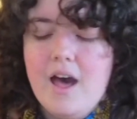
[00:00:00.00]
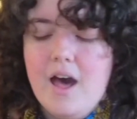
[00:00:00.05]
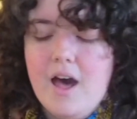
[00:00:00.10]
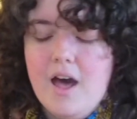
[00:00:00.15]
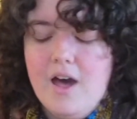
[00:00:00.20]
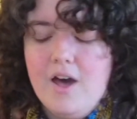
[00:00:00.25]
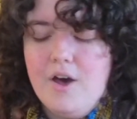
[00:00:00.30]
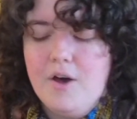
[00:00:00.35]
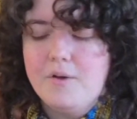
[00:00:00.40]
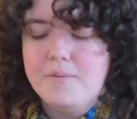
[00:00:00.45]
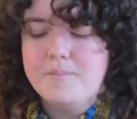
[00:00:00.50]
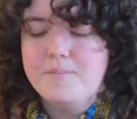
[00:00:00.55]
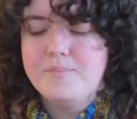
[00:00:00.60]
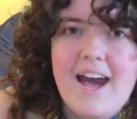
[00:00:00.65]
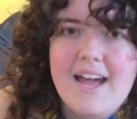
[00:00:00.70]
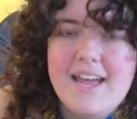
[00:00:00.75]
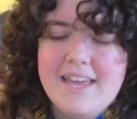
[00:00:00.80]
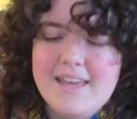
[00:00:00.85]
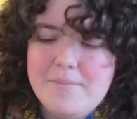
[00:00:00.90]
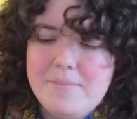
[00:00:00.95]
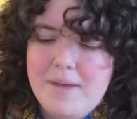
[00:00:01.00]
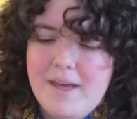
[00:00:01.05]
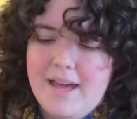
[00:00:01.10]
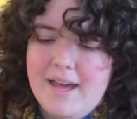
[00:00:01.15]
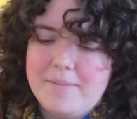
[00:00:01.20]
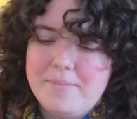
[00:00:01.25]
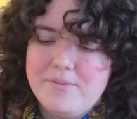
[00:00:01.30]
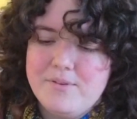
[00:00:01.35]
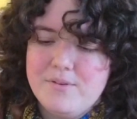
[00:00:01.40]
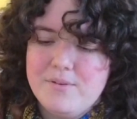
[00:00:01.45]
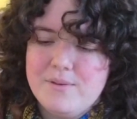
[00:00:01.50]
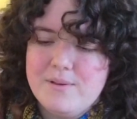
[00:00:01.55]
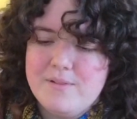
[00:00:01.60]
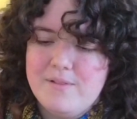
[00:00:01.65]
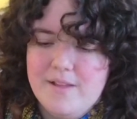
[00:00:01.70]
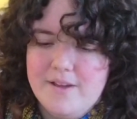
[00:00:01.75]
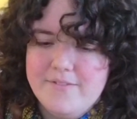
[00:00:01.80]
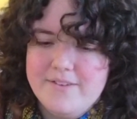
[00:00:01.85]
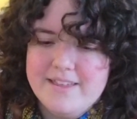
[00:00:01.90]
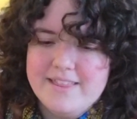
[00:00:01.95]
I'm absolutely
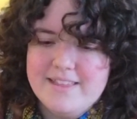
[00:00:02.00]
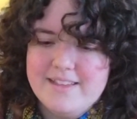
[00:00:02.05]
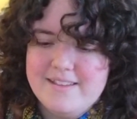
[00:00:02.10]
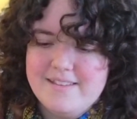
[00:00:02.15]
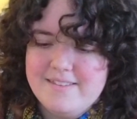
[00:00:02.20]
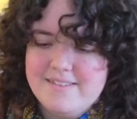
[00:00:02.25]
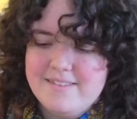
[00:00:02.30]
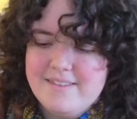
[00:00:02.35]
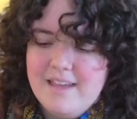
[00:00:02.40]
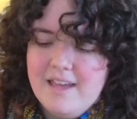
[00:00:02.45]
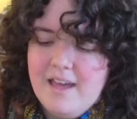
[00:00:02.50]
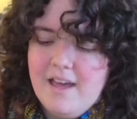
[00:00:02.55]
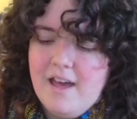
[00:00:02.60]
loving this.